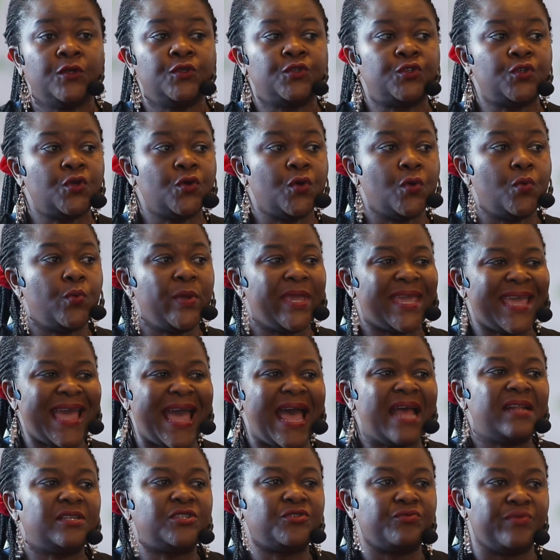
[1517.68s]
So we
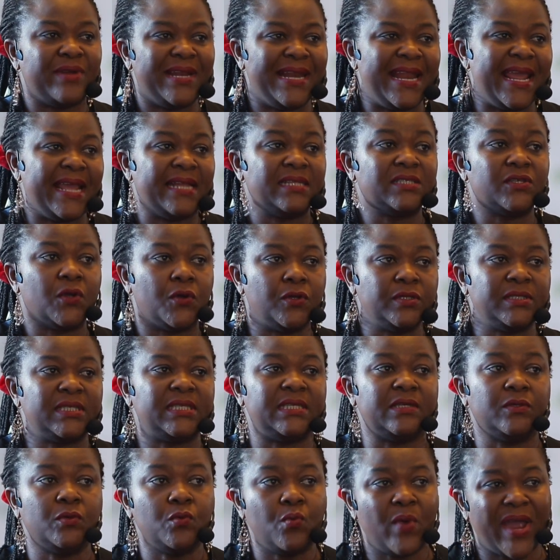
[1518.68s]
can't relent
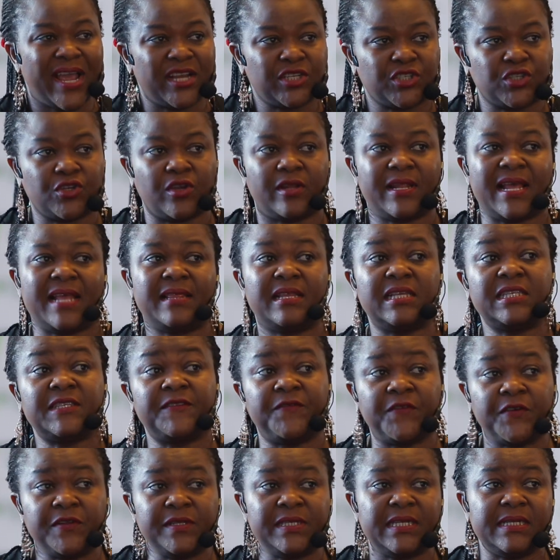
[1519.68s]
until we are sure that this
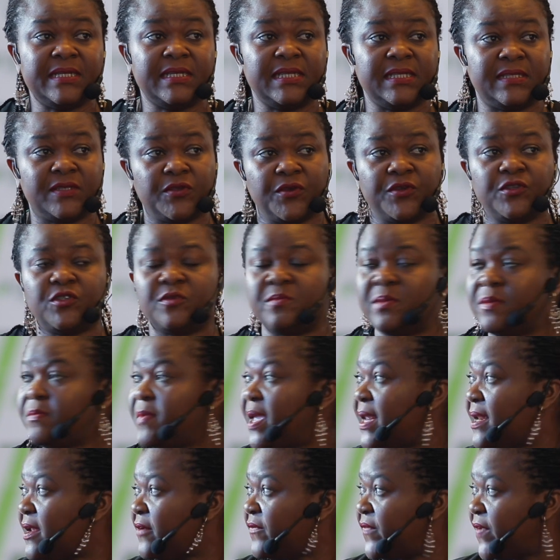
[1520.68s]
funding is going to be made